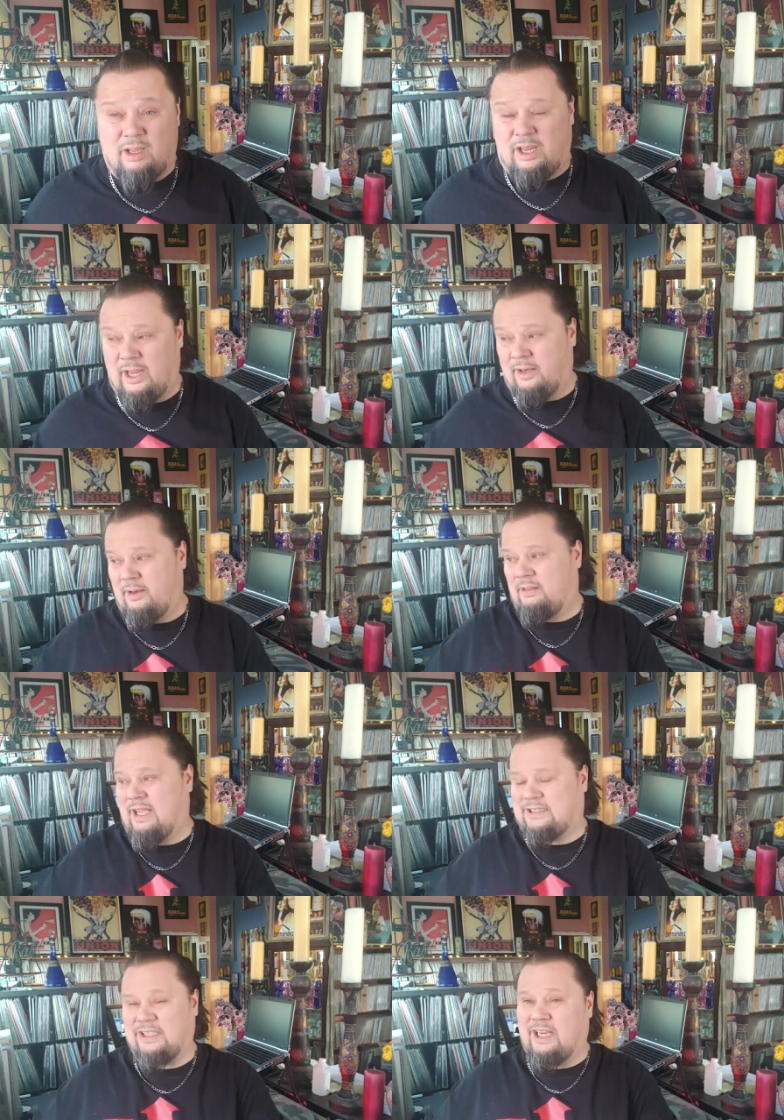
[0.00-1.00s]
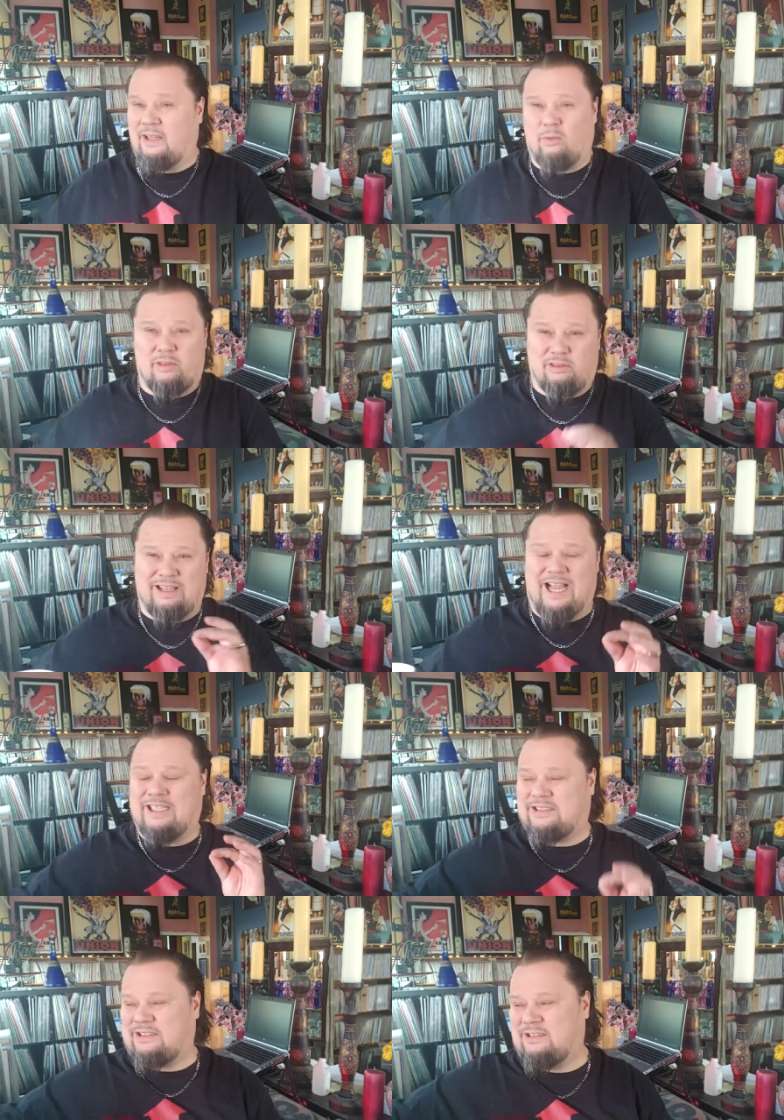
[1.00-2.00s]
And that's, again, one of the
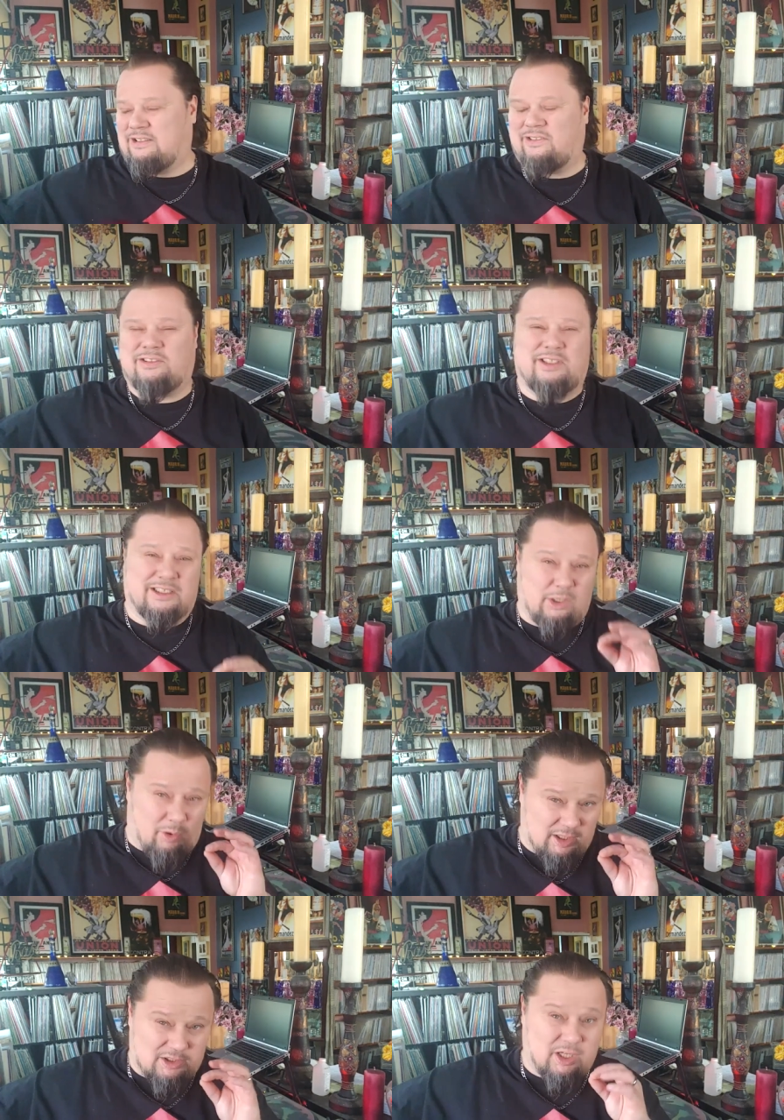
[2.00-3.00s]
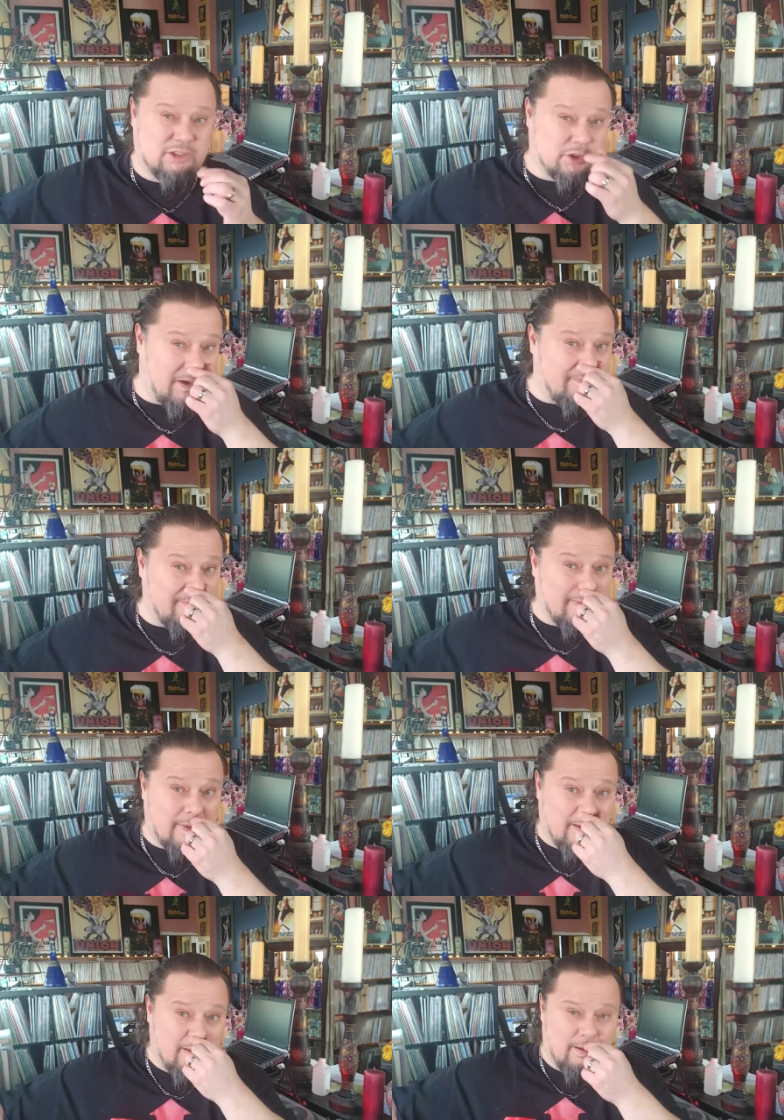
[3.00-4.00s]
last things I want to touch on
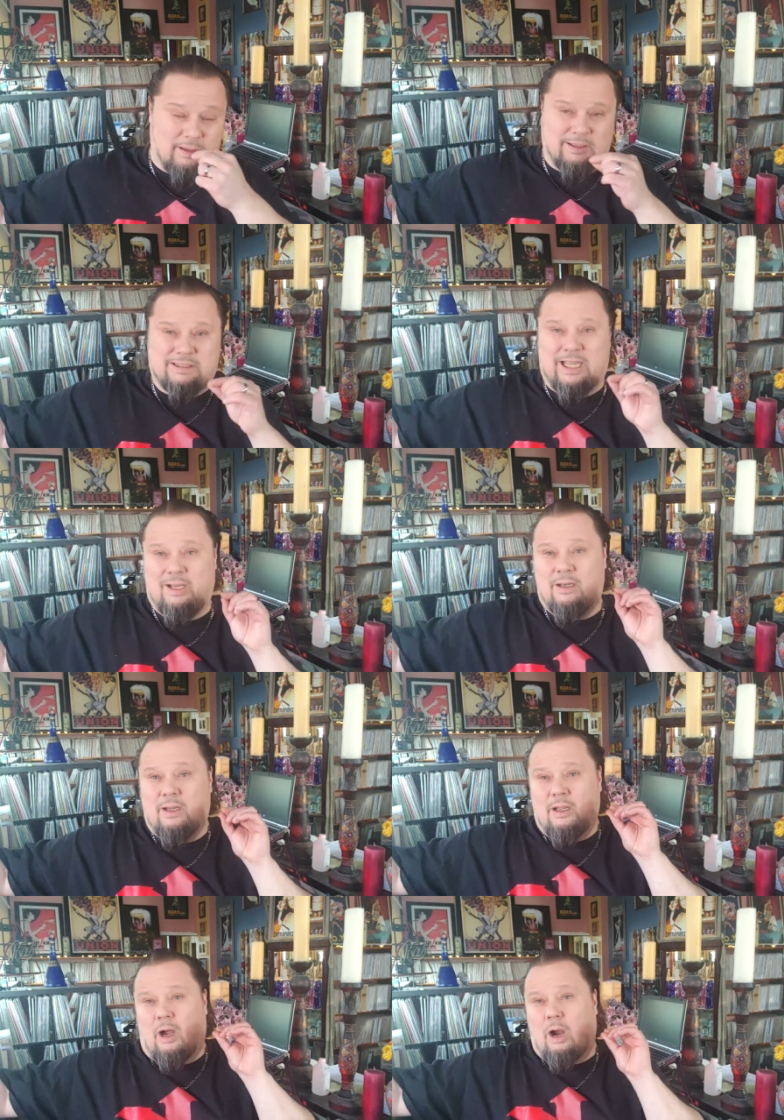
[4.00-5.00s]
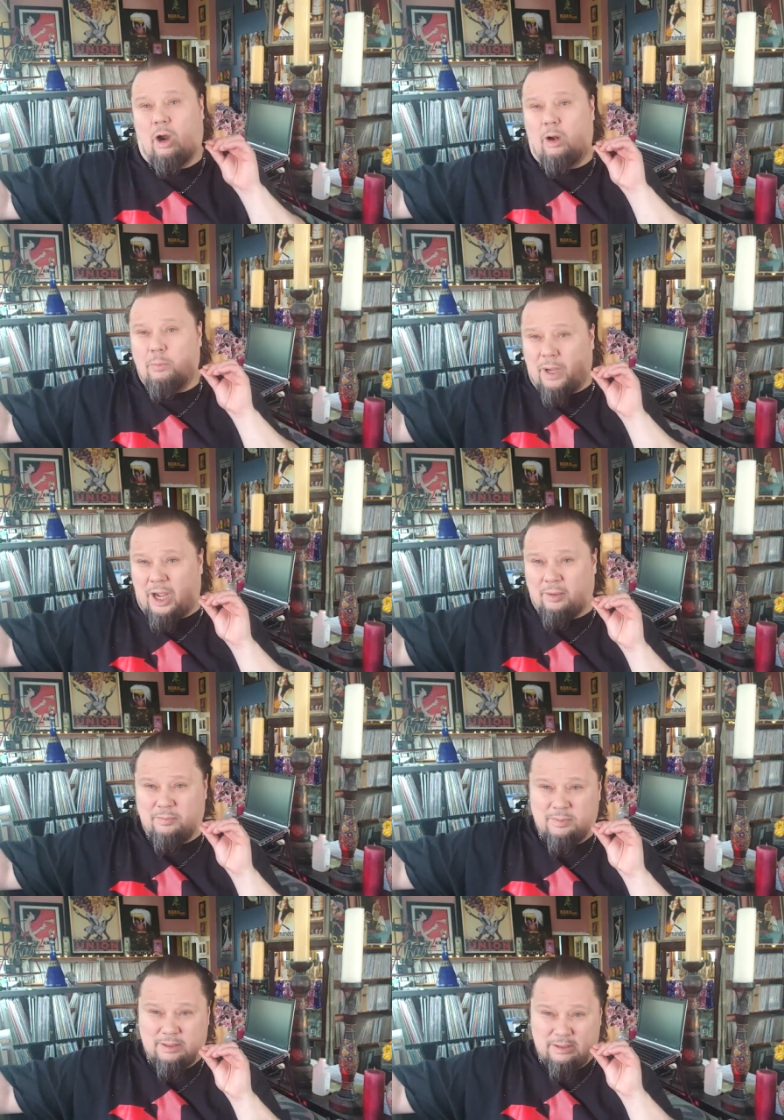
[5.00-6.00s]
is that hard
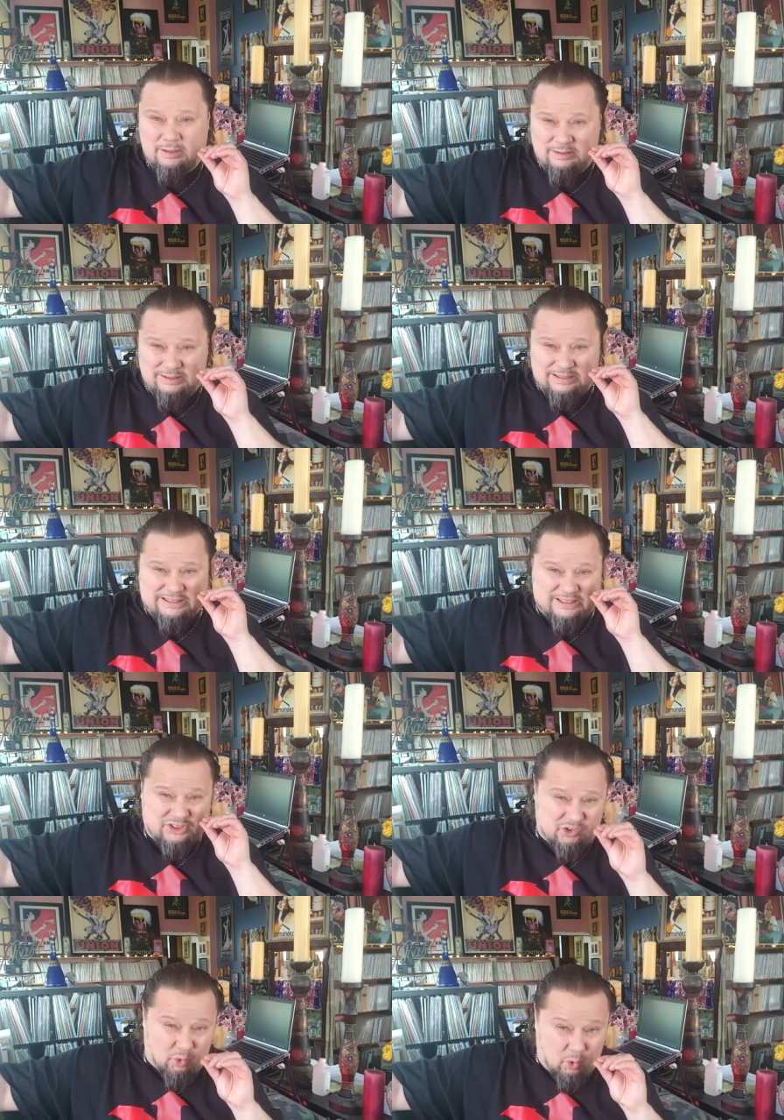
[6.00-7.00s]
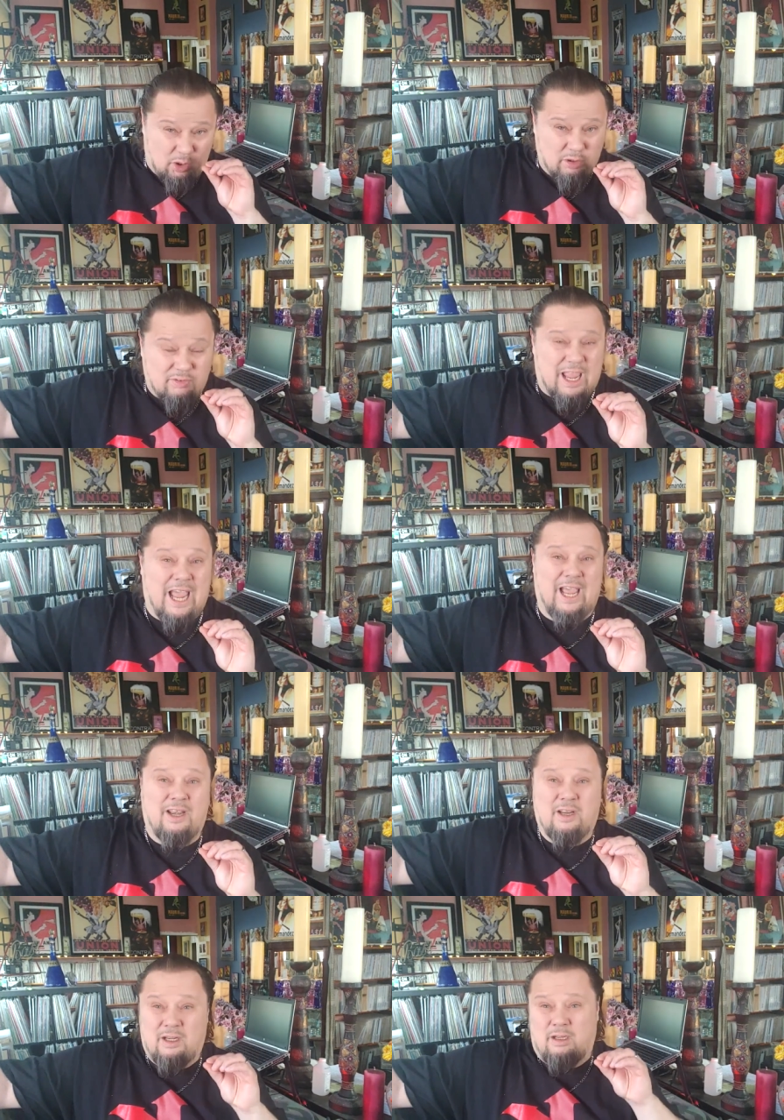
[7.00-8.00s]
bop sort of
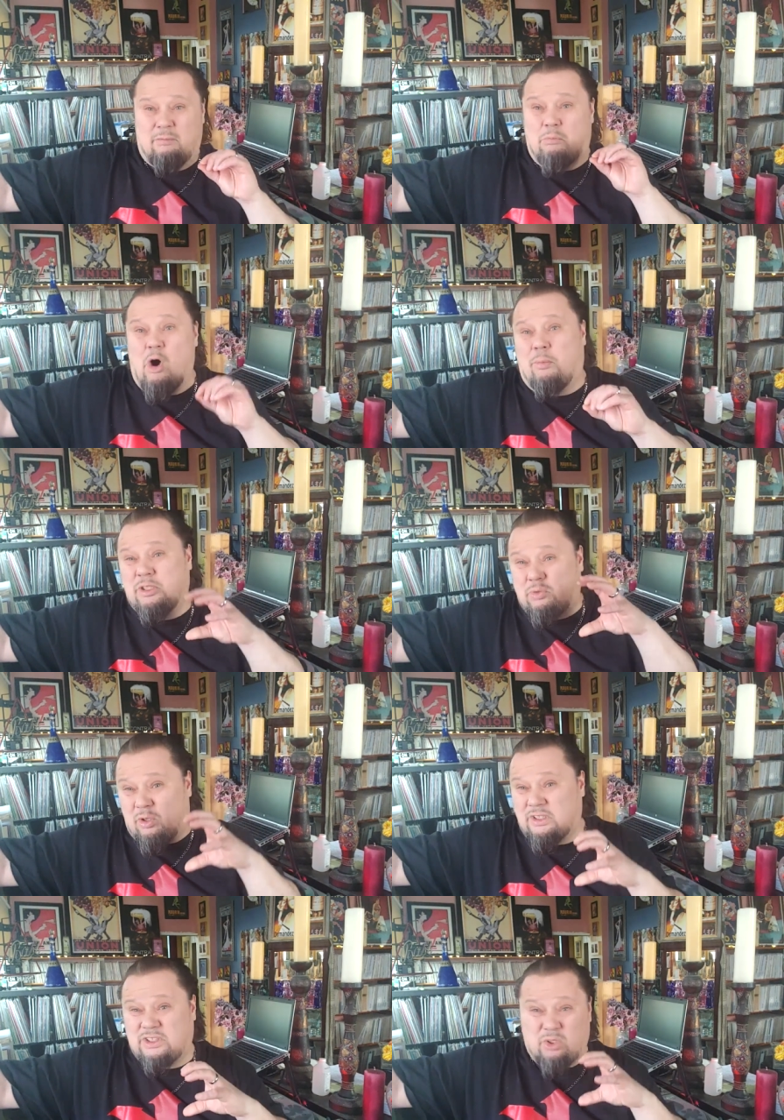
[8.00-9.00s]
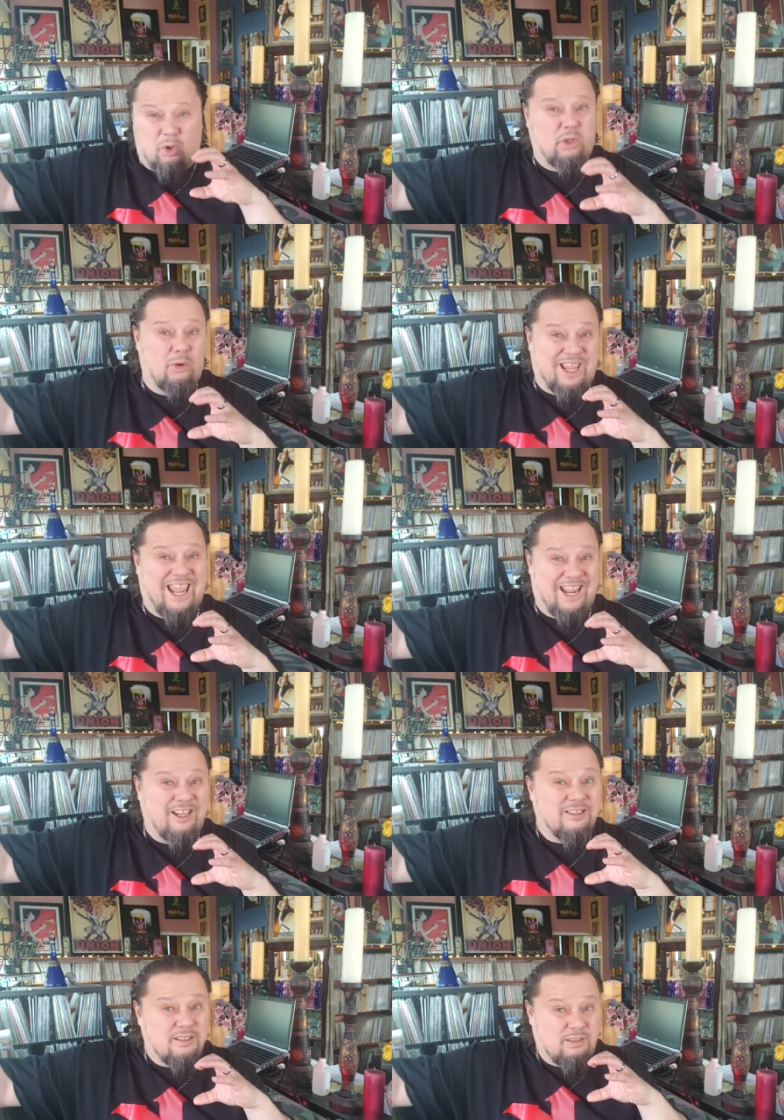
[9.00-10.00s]
had moments where it sold okay.